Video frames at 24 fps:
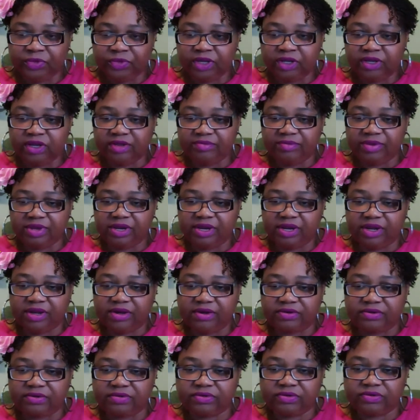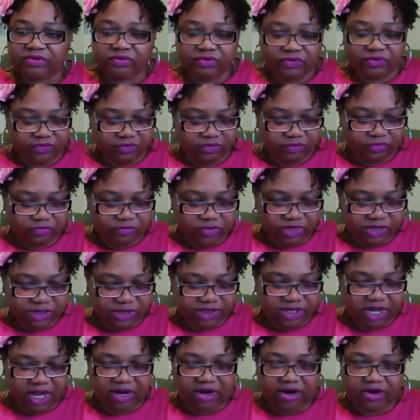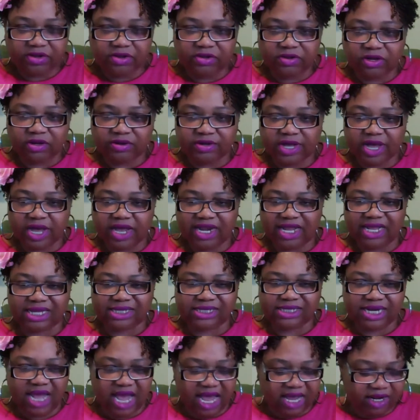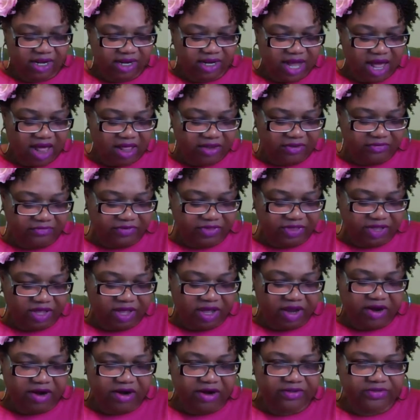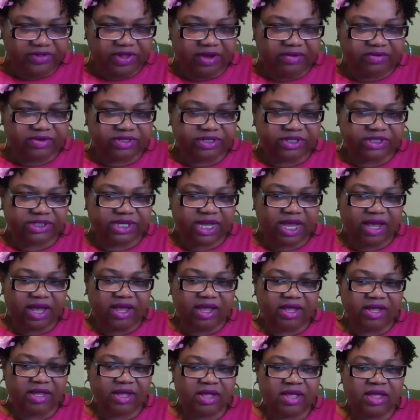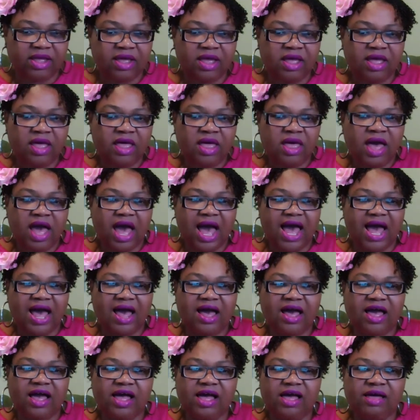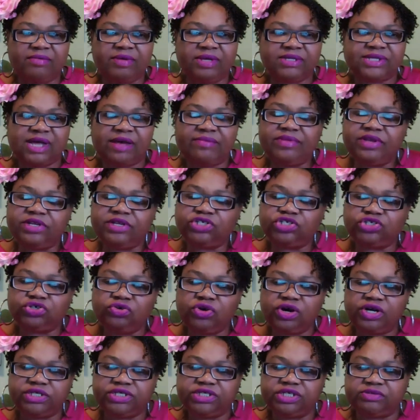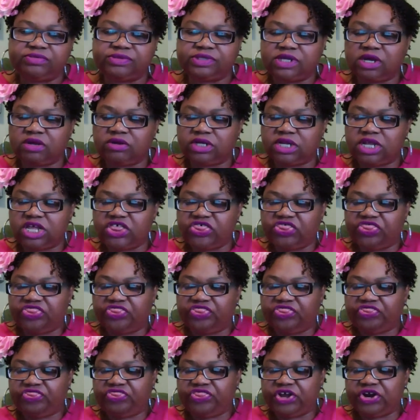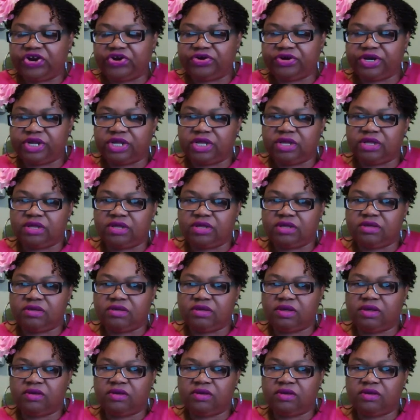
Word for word: Let me know. What state are you located? Is it $80 for the year? Is that what you're saying? Um, because I'm in Georgia, it was only 30,